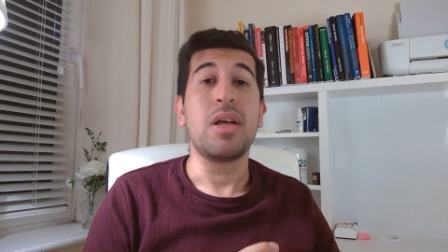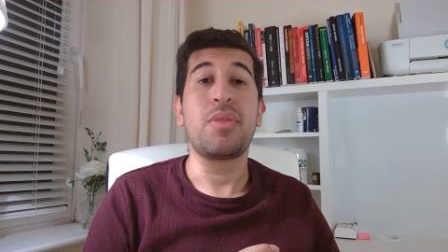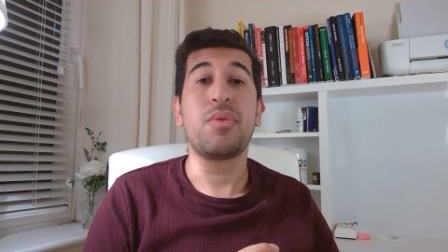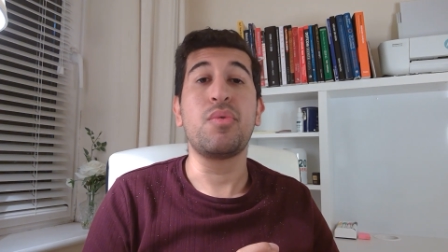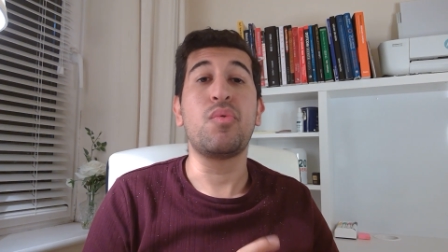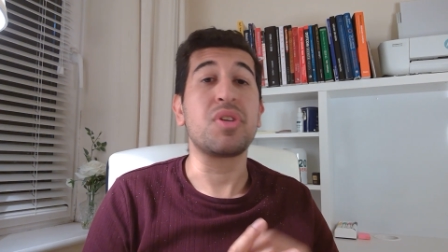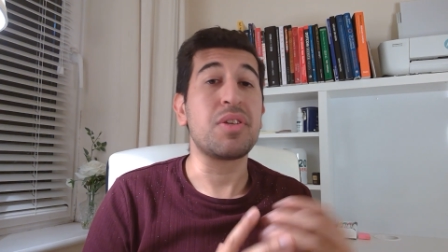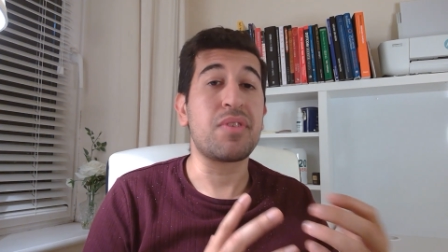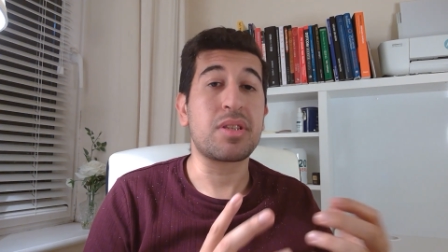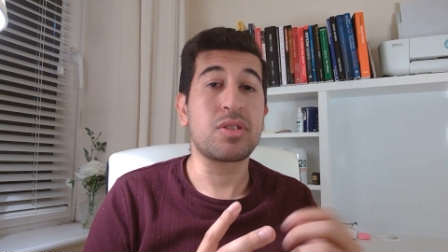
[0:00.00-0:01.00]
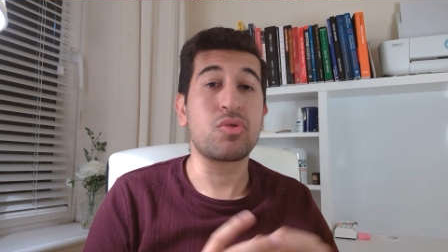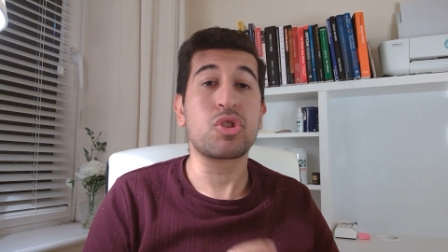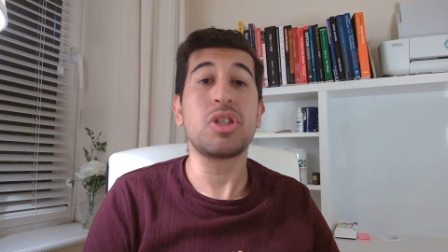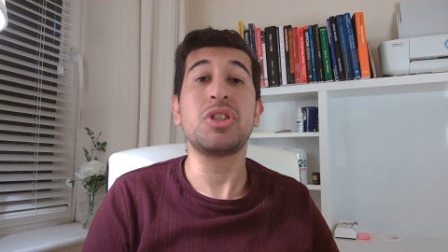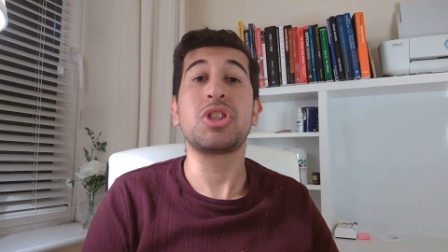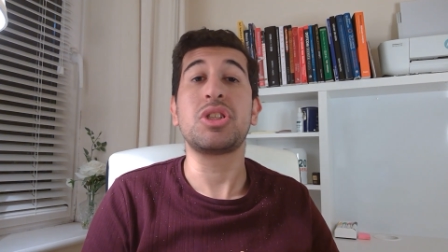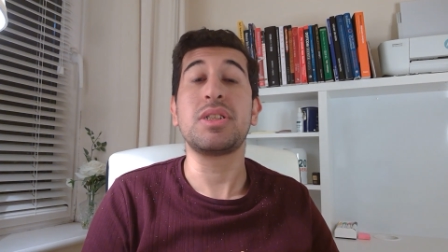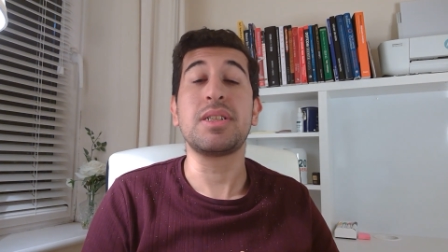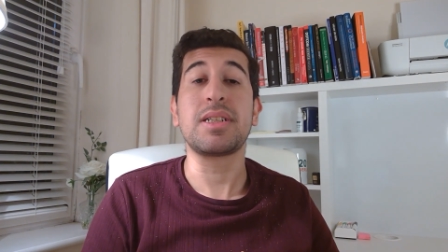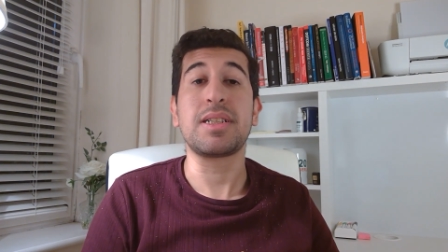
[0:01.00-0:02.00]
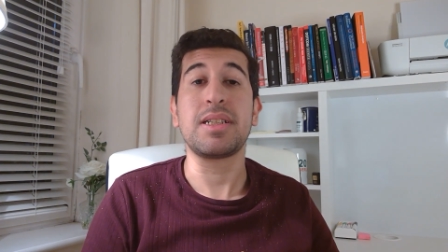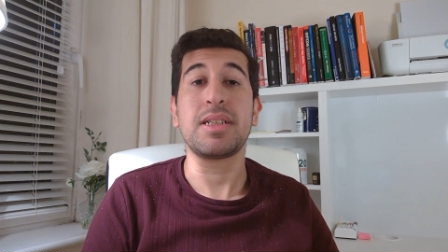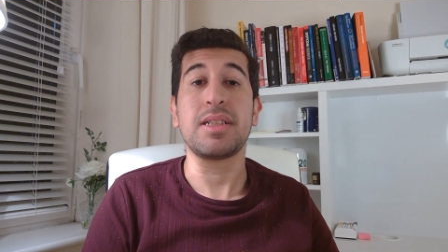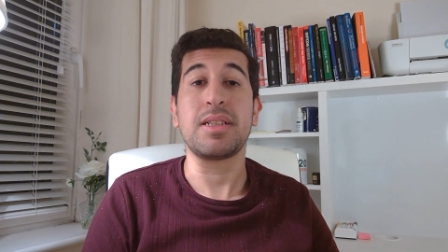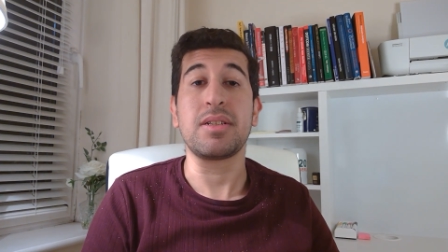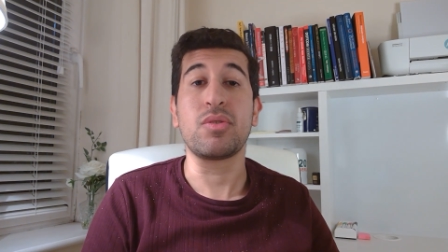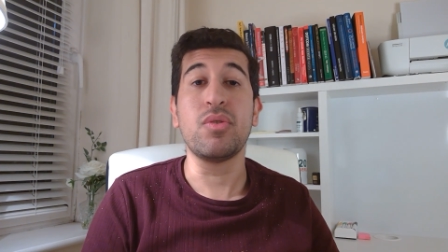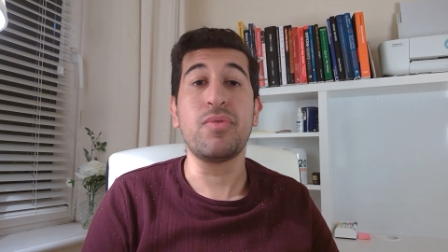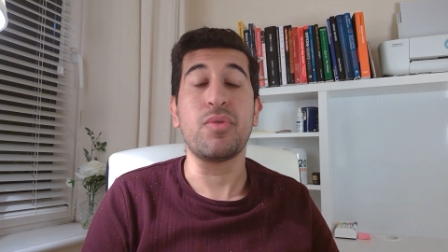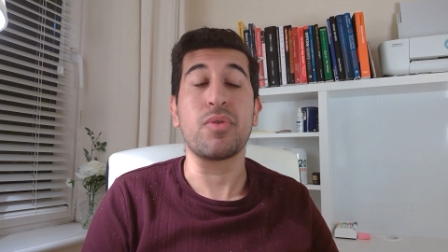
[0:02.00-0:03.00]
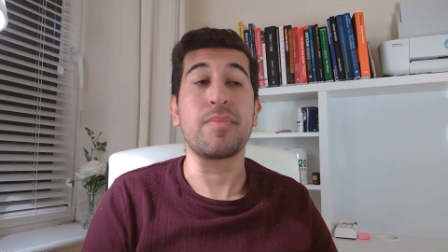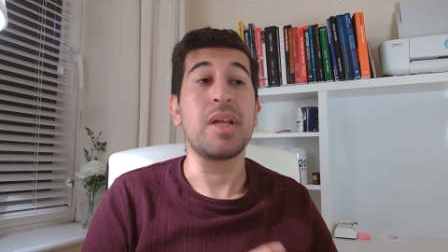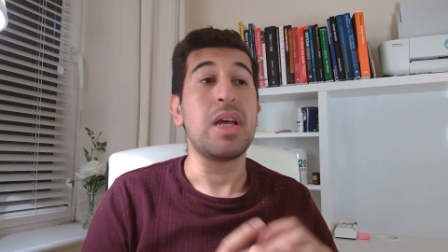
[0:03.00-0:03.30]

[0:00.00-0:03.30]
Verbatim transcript: through whatever the social engineering they, they go for